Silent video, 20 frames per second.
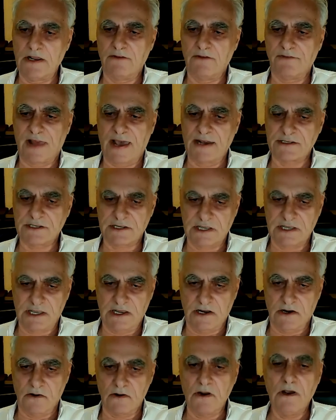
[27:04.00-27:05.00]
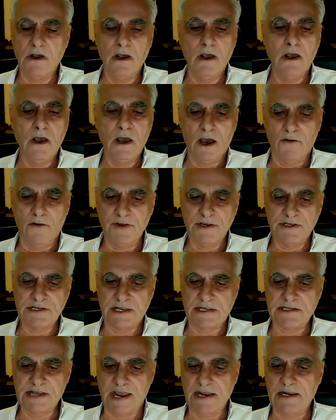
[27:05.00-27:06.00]
of last year of its
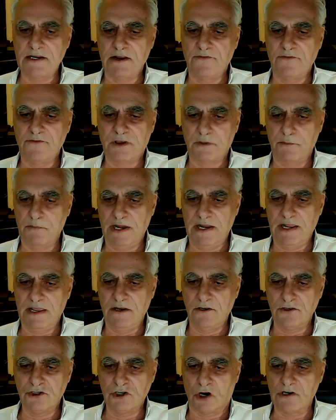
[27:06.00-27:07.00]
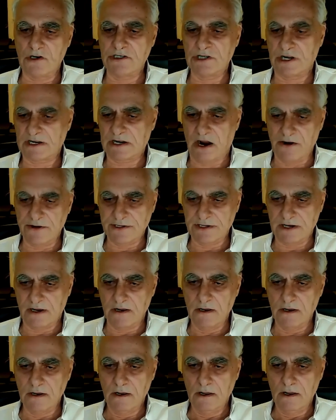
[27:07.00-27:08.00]
executive committee in Yogyakarta
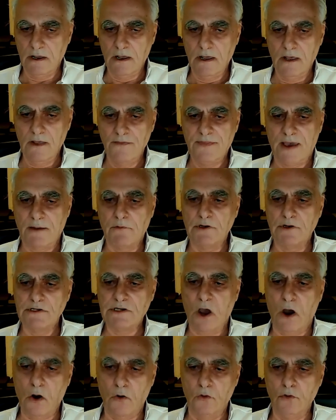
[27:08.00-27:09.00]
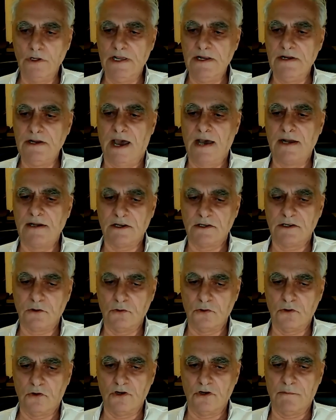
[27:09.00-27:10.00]
that was wholly
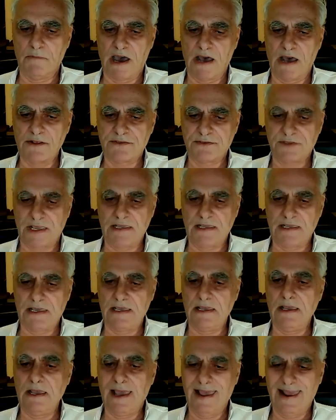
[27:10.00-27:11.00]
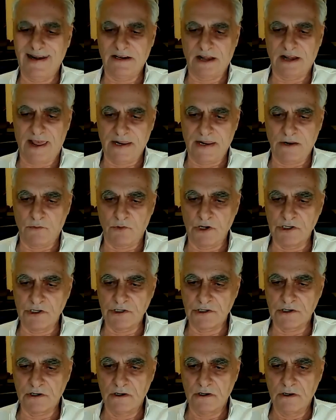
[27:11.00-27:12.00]
Nahdlatul Ulama thinking and
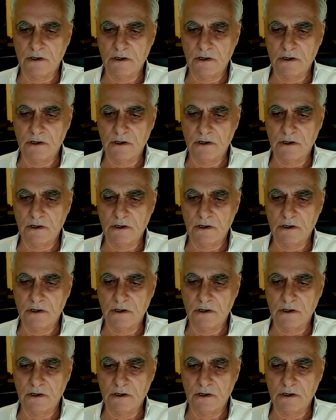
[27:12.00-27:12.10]
language.